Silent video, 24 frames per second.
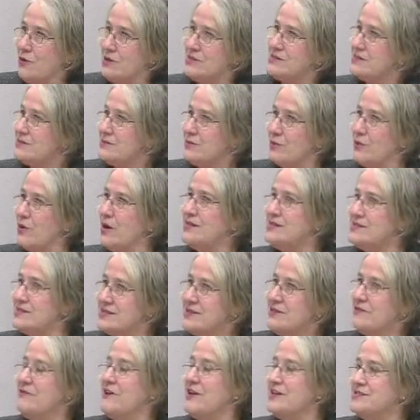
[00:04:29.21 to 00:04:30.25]
What's
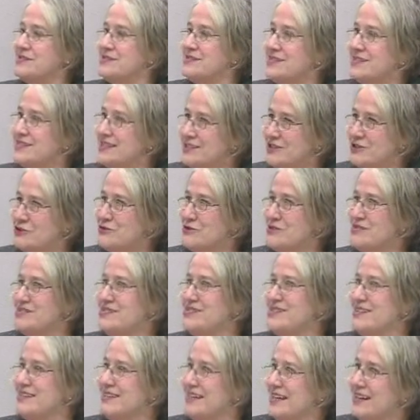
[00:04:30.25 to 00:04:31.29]
the vested
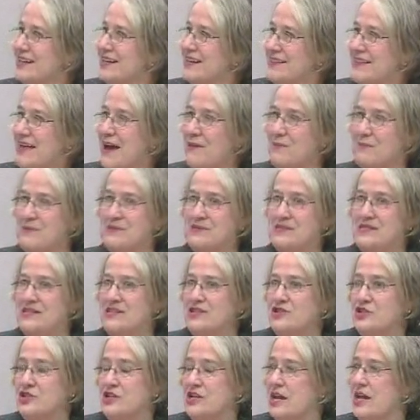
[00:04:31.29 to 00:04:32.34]
interest in getting that
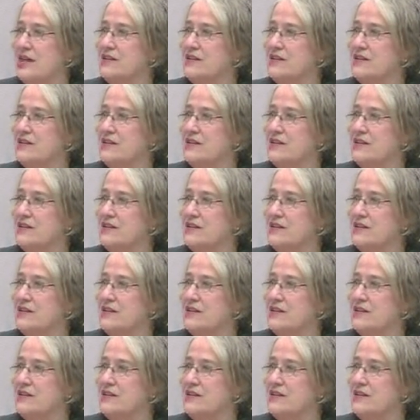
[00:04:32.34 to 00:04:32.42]
position?